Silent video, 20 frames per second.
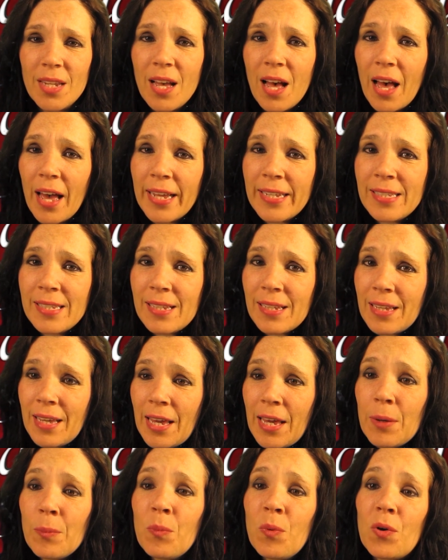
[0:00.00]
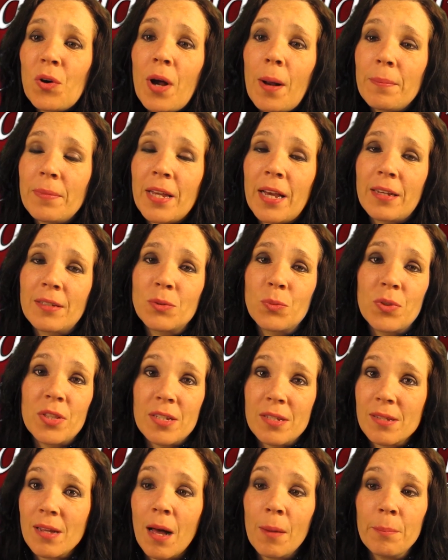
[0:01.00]
Hines and Kym were up next with a
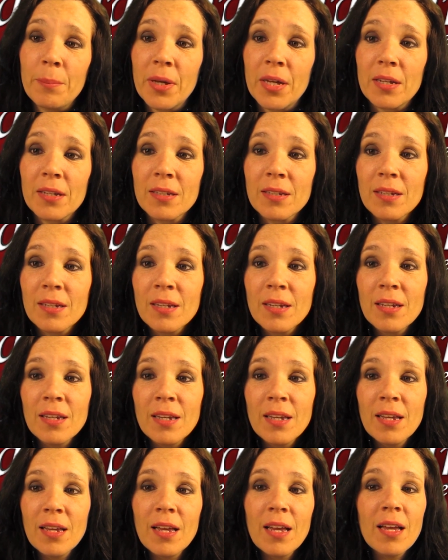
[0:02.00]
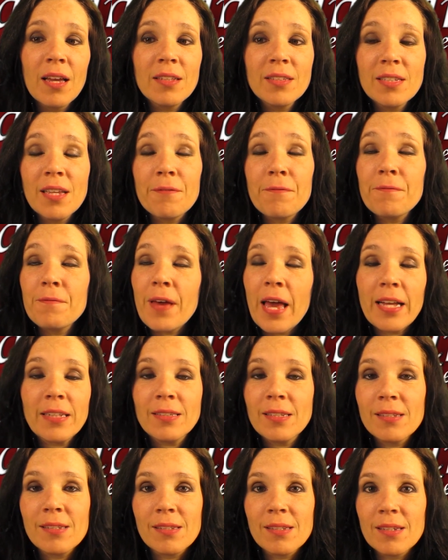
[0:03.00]
samba to
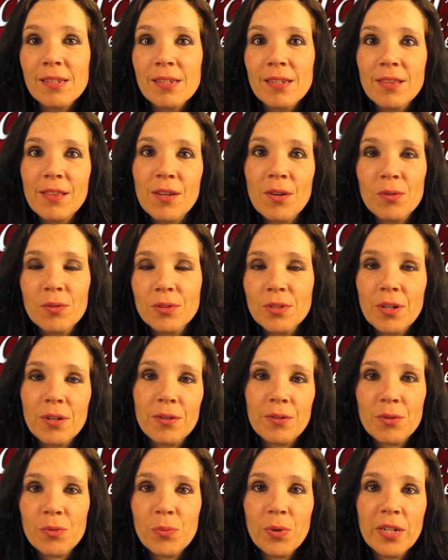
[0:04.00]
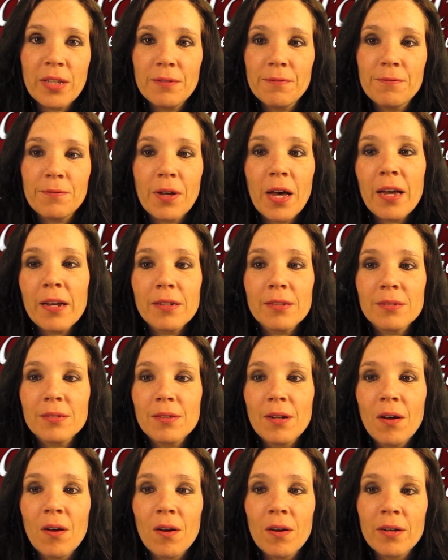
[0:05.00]
Fantasy, the old Earth, Wind, and Fire
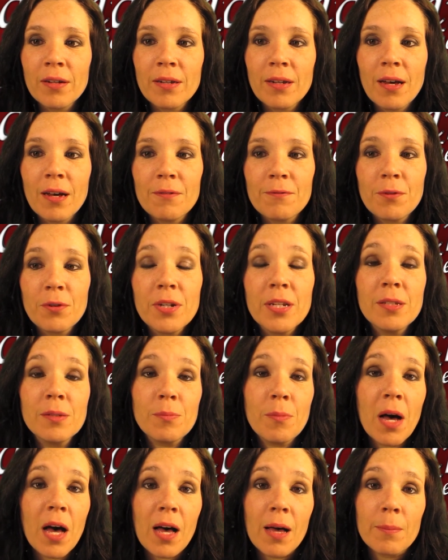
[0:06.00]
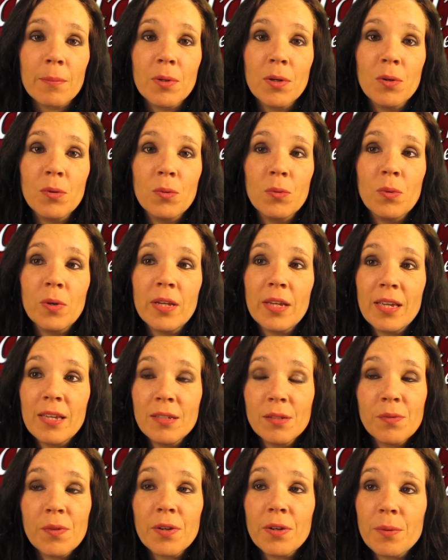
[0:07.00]
song for his mom, who
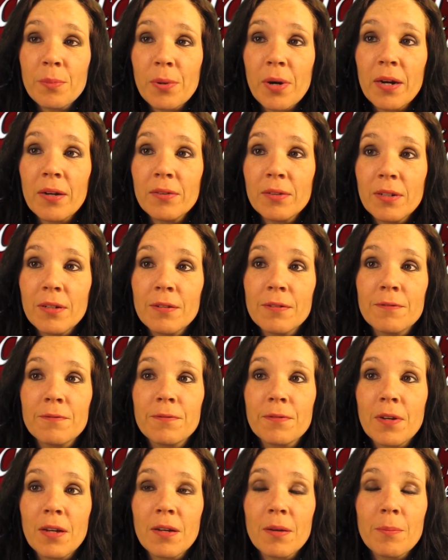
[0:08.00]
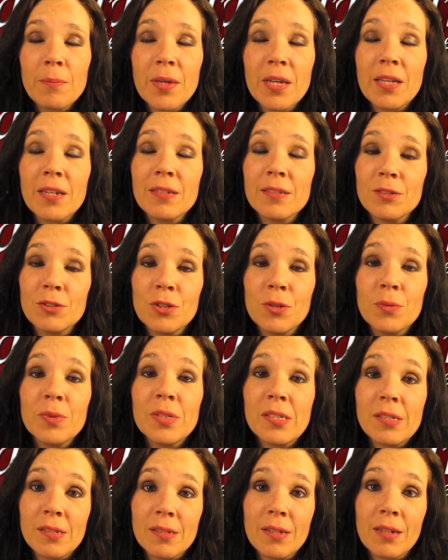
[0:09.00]
he's very proud of because she
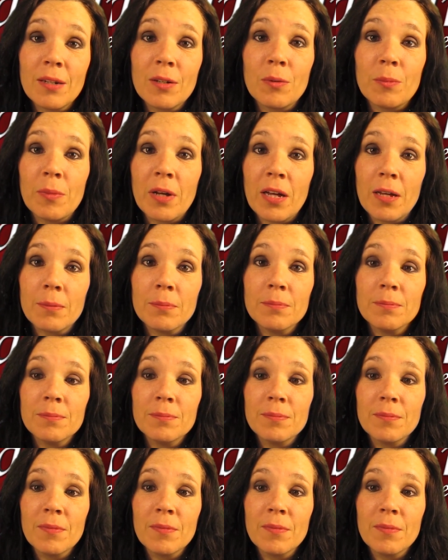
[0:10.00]
was a single mom.